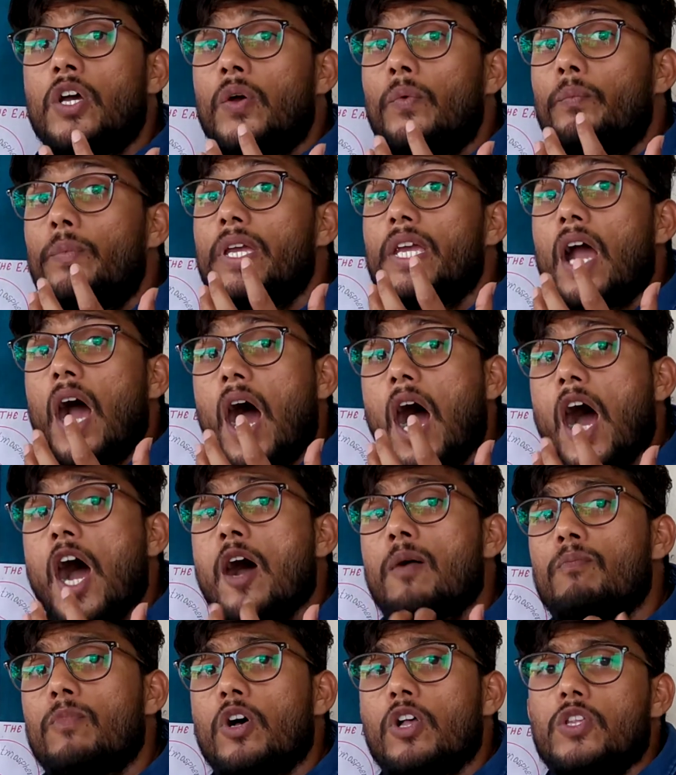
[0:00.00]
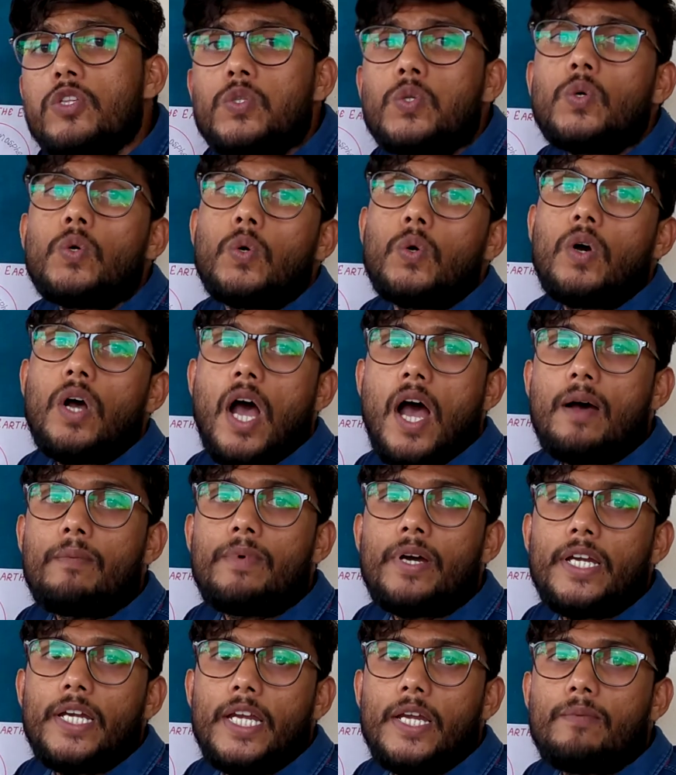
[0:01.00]
we harm also
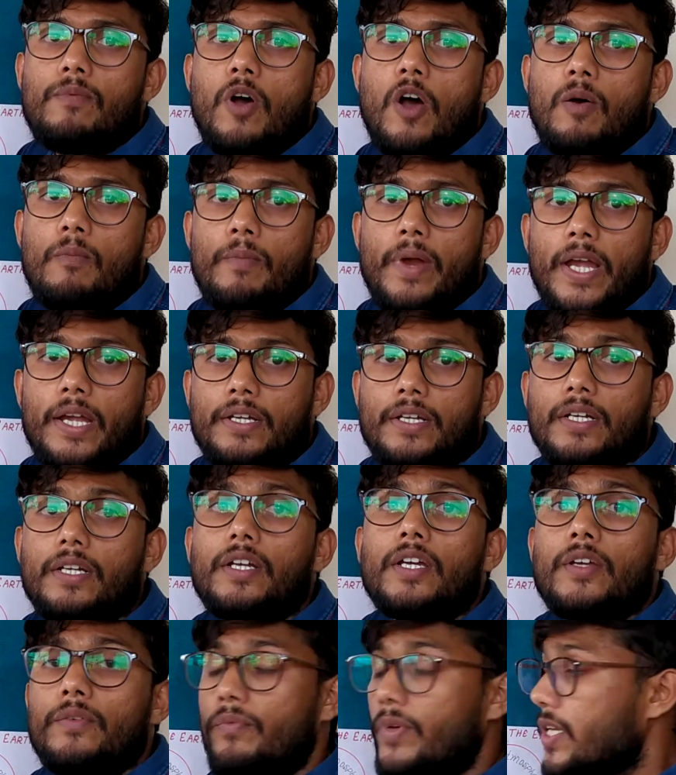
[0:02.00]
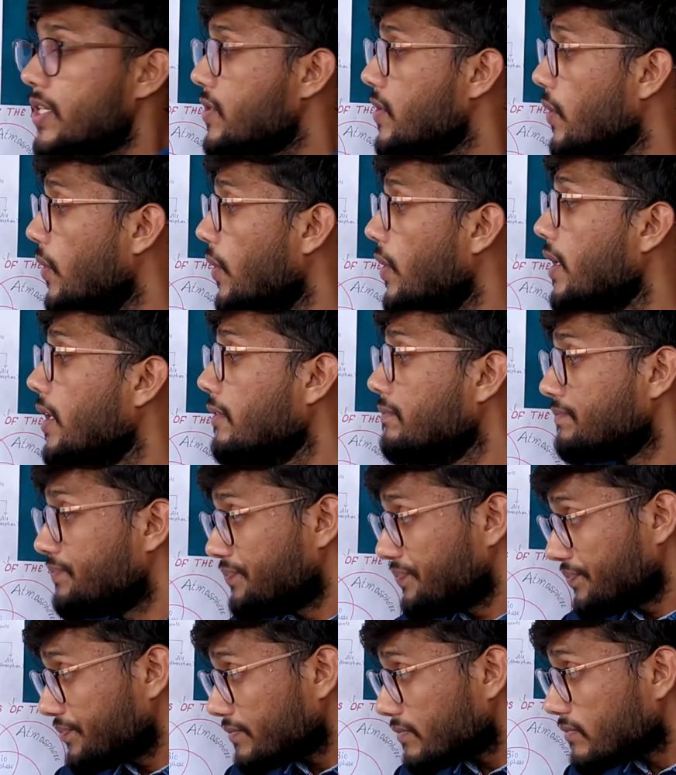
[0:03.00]
our environment. We should,
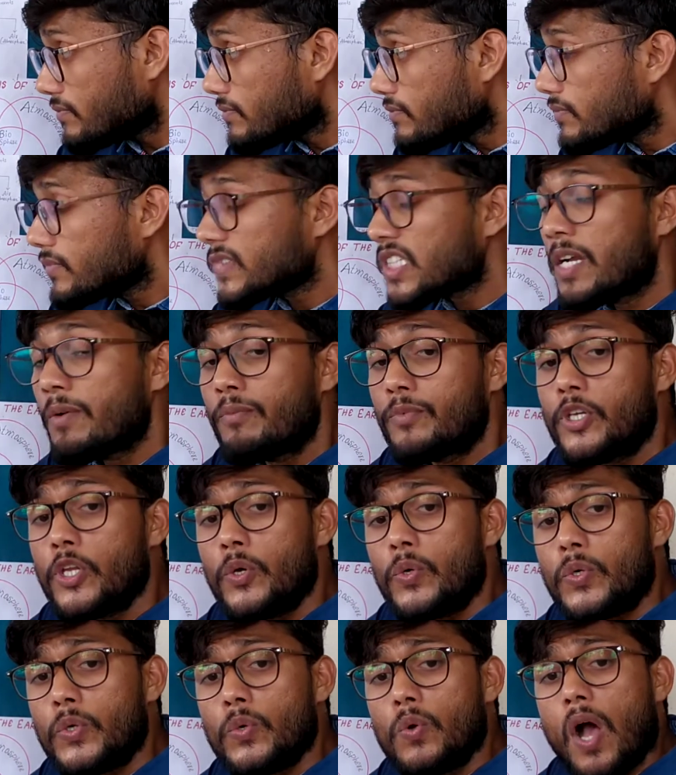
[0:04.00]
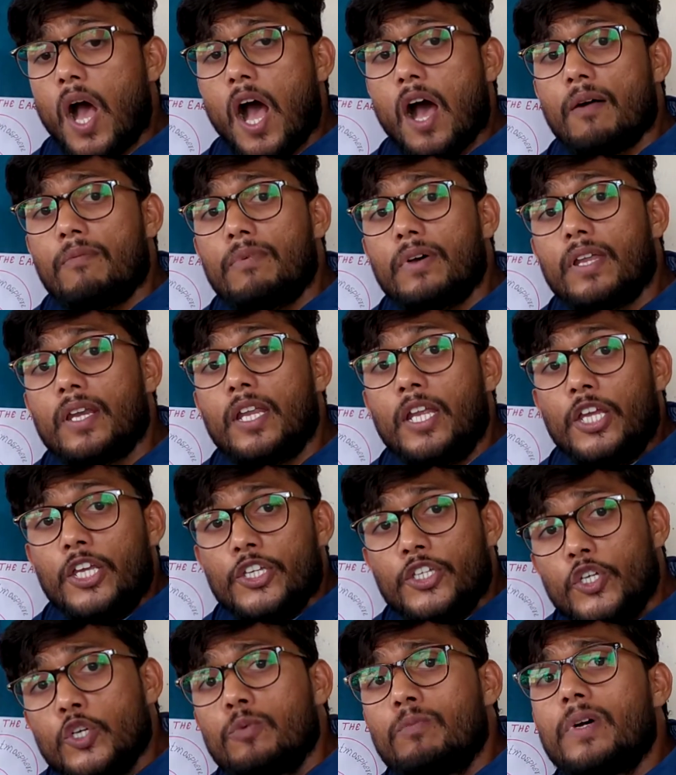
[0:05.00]
due to our
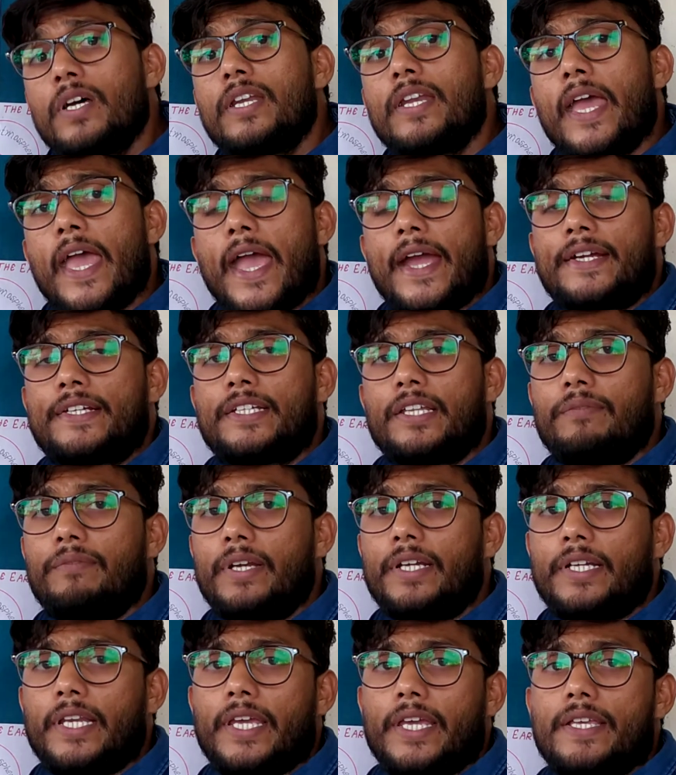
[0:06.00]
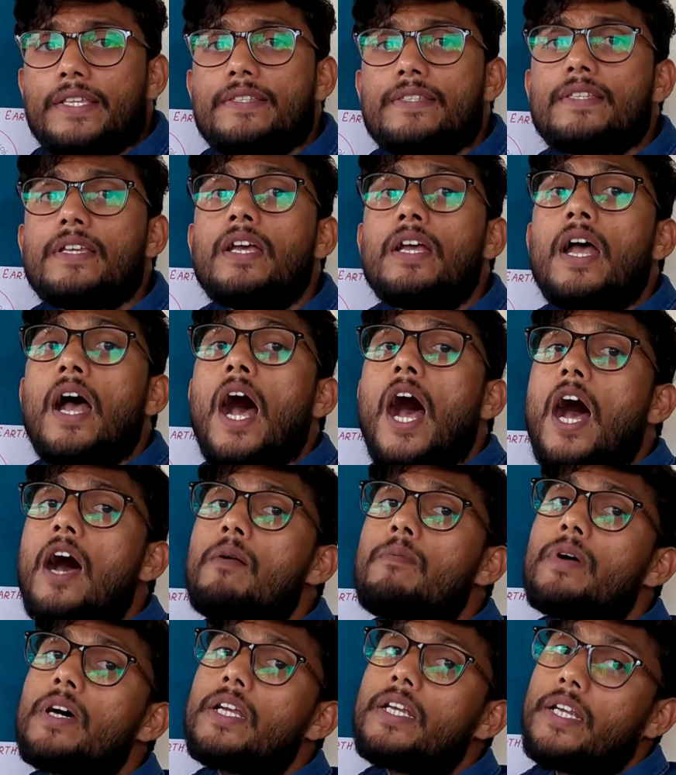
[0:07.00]
human activities,
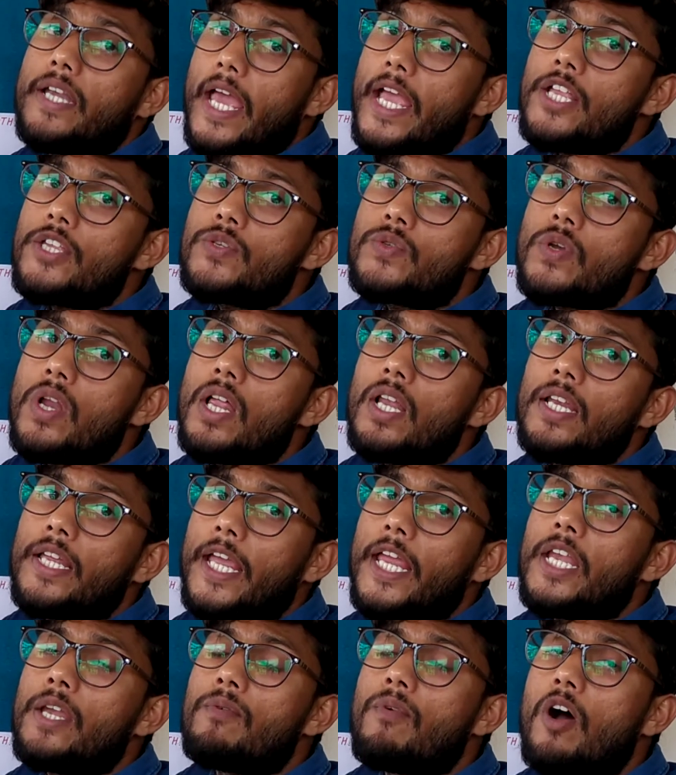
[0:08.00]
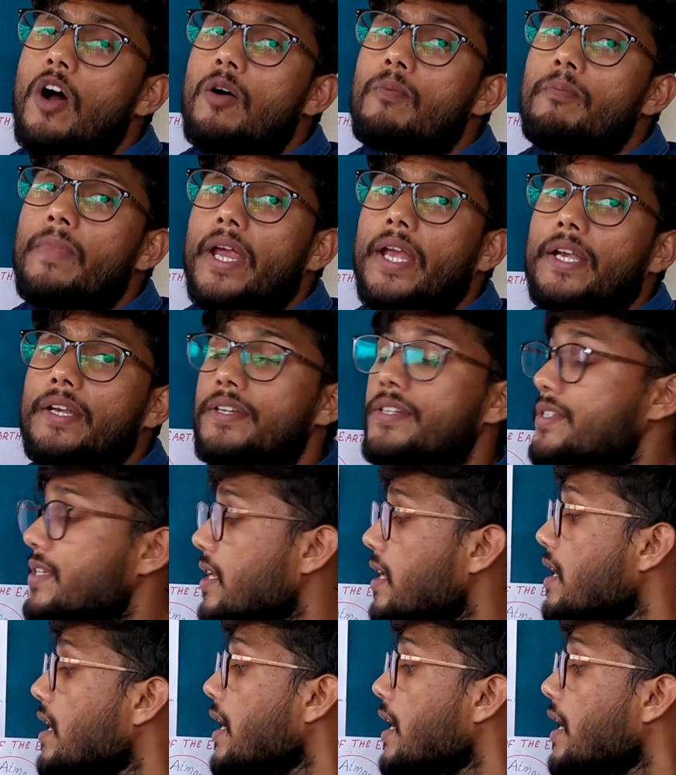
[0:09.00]
our natural environments